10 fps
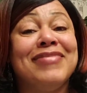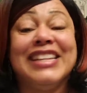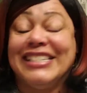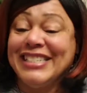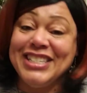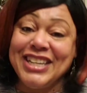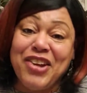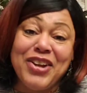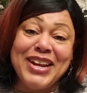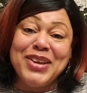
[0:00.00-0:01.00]
This is
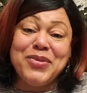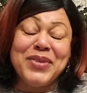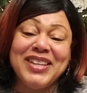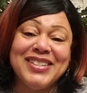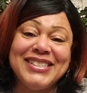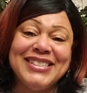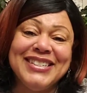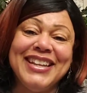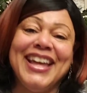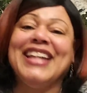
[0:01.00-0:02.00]
Sharon Hill Withers,
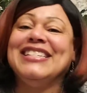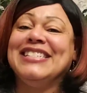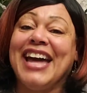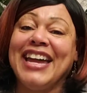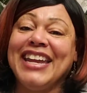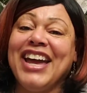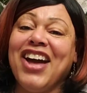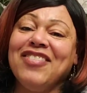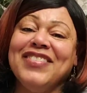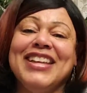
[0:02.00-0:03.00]
signing
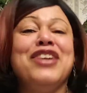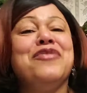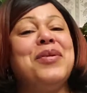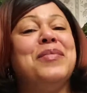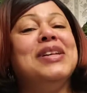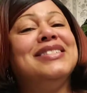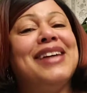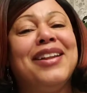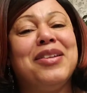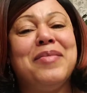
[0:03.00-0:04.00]
off from It's
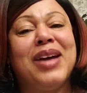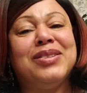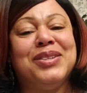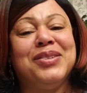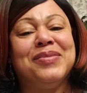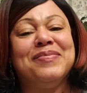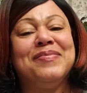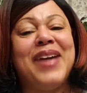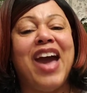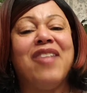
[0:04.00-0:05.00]
All About You.
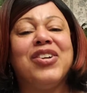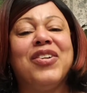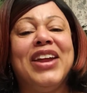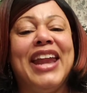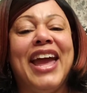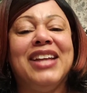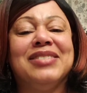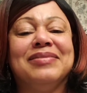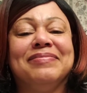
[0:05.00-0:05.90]
Have a great night.